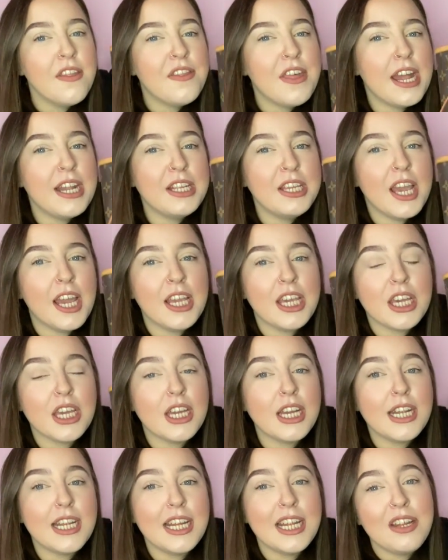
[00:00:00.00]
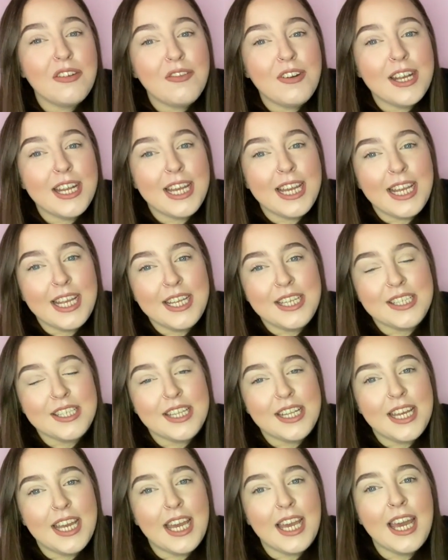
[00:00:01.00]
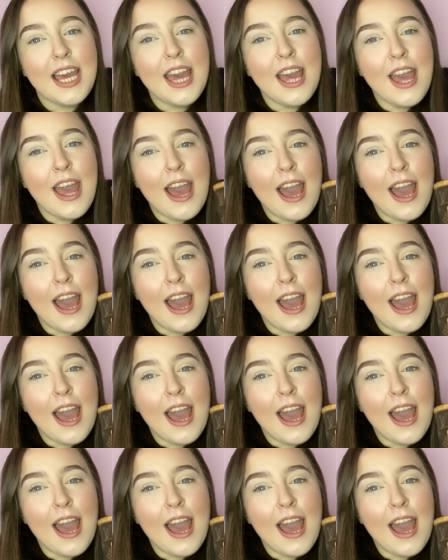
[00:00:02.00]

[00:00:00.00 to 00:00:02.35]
Then yeah, you can clean it really easily.